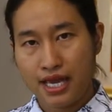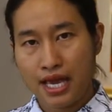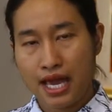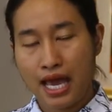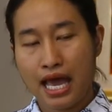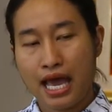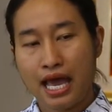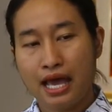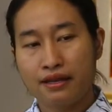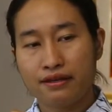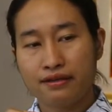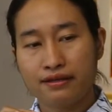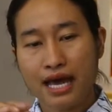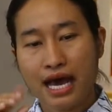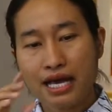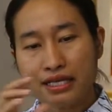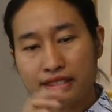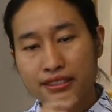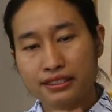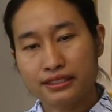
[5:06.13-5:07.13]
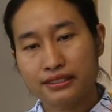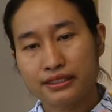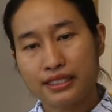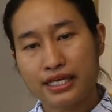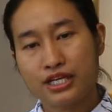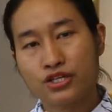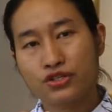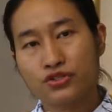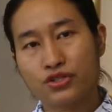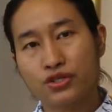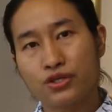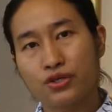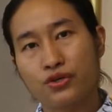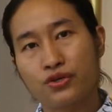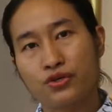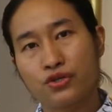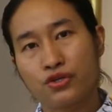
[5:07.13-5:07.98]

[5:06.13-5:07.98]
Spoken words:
And that is linked to,